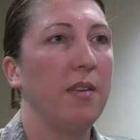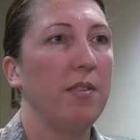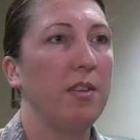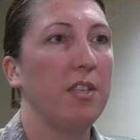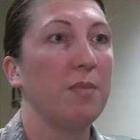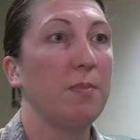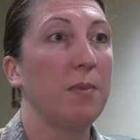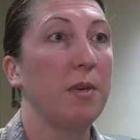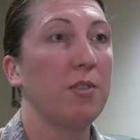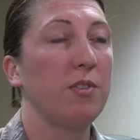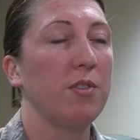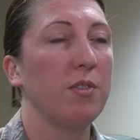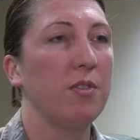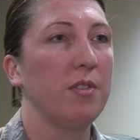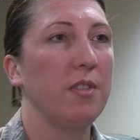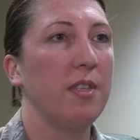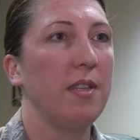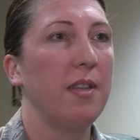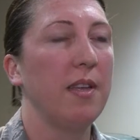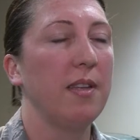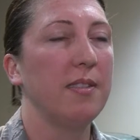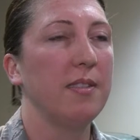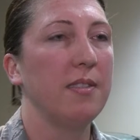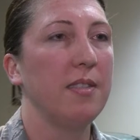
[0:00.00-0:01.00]
every
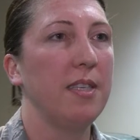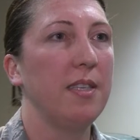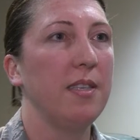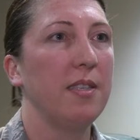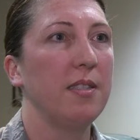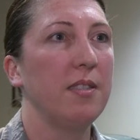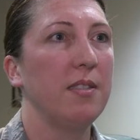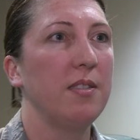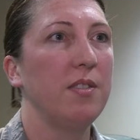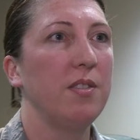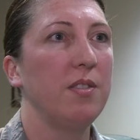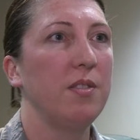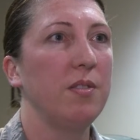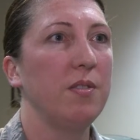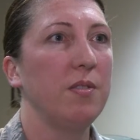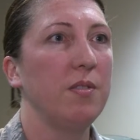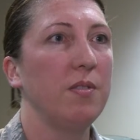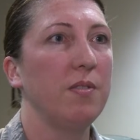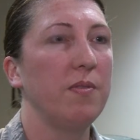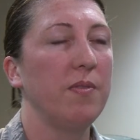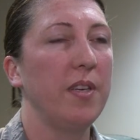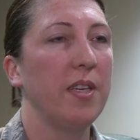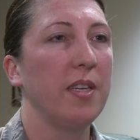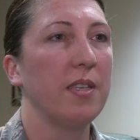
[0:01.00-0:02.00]
specialty that's needed
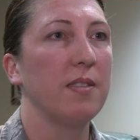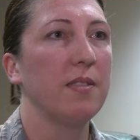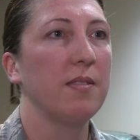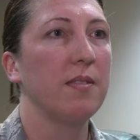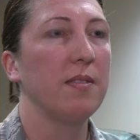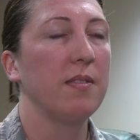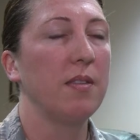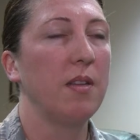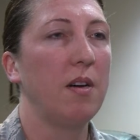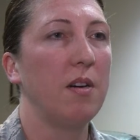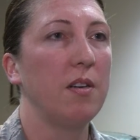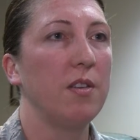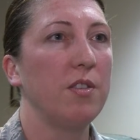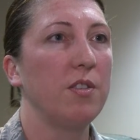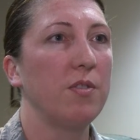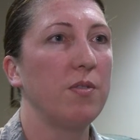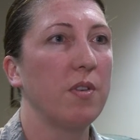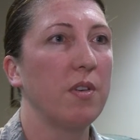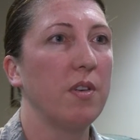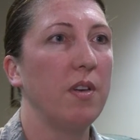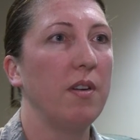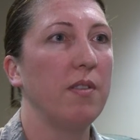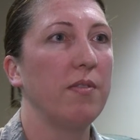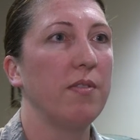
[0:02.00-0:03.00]
to fix,
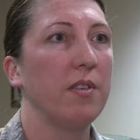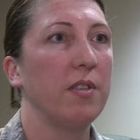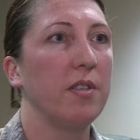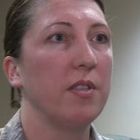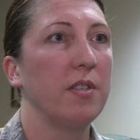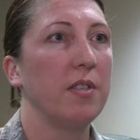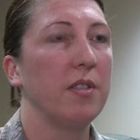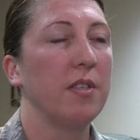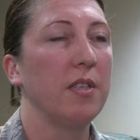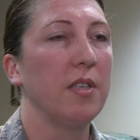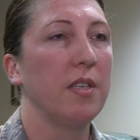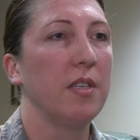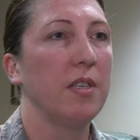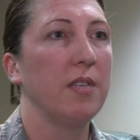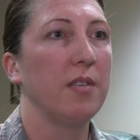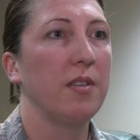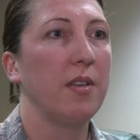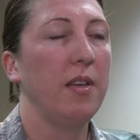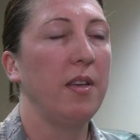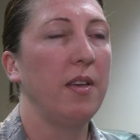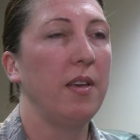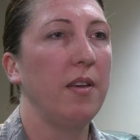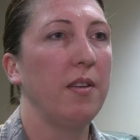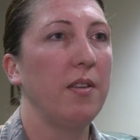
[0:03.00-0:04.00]
launch, recover,
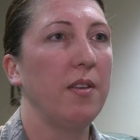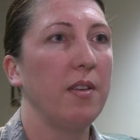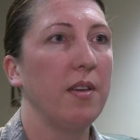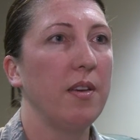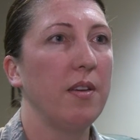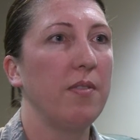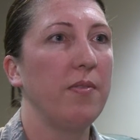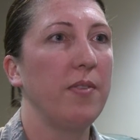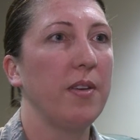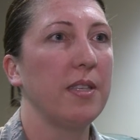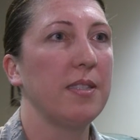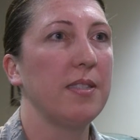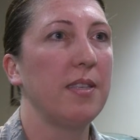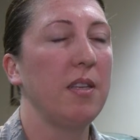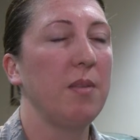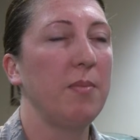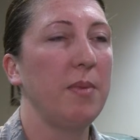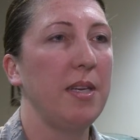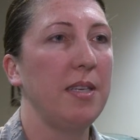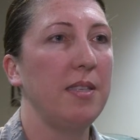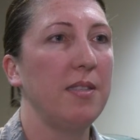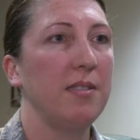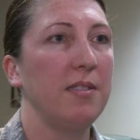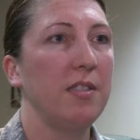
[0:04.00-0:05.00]
and uh, fix any
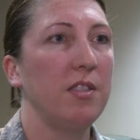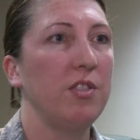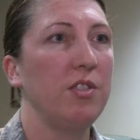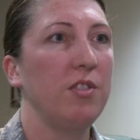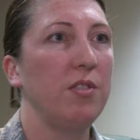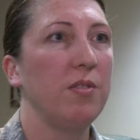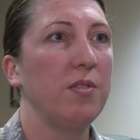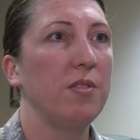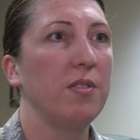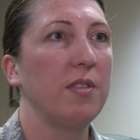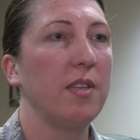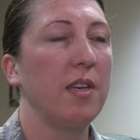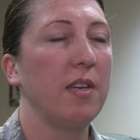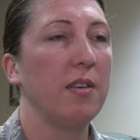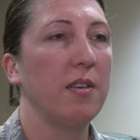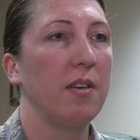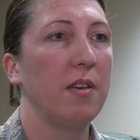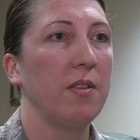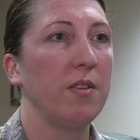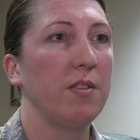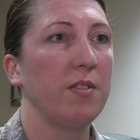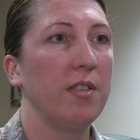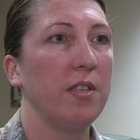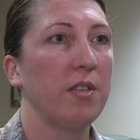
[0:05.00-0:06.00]
maintenance issues that are
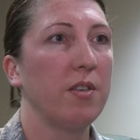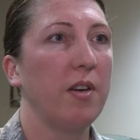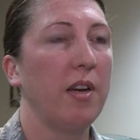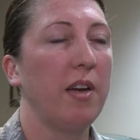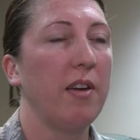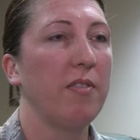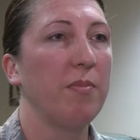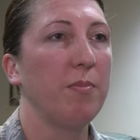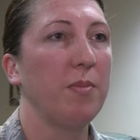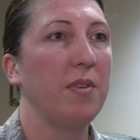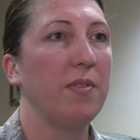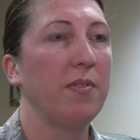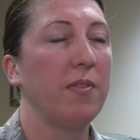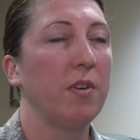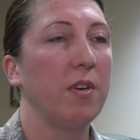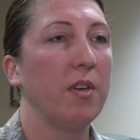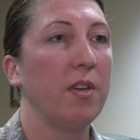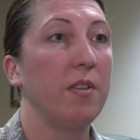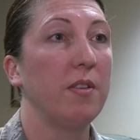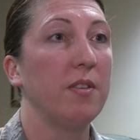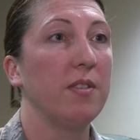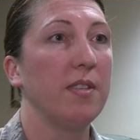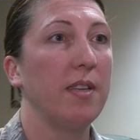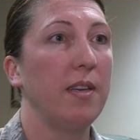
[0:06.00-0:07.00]
on those aircraft
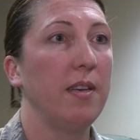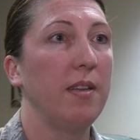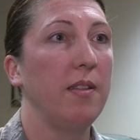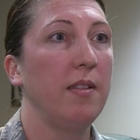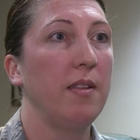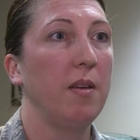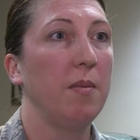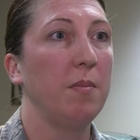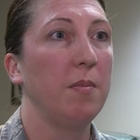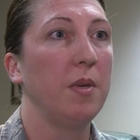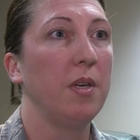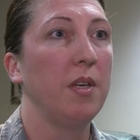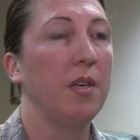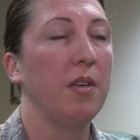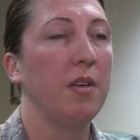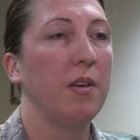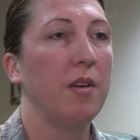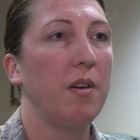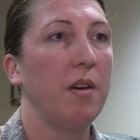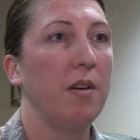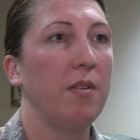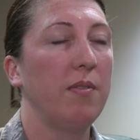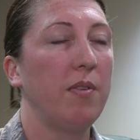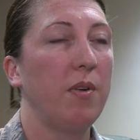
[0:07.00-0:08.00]
before either sending them
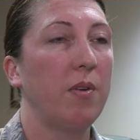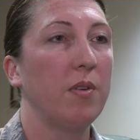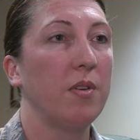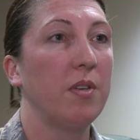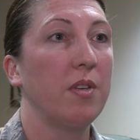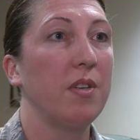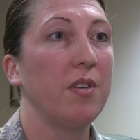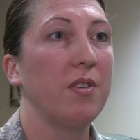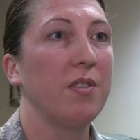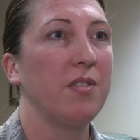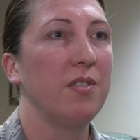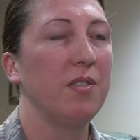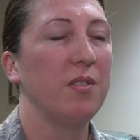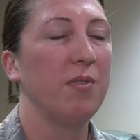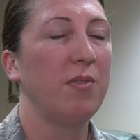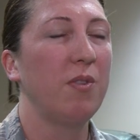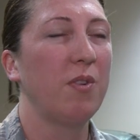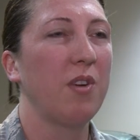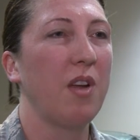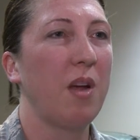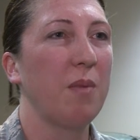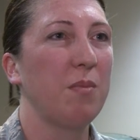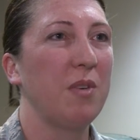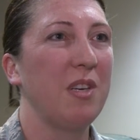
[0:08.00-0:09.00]
forward to a
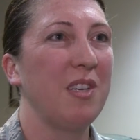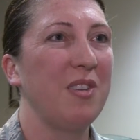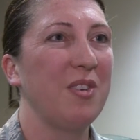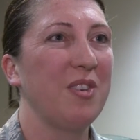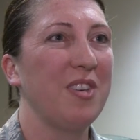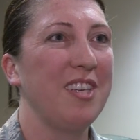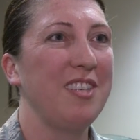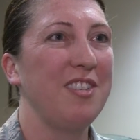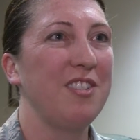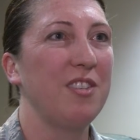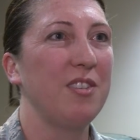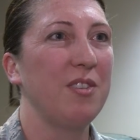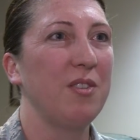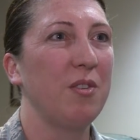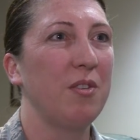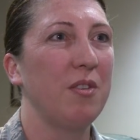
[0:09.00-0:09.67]
forward operating location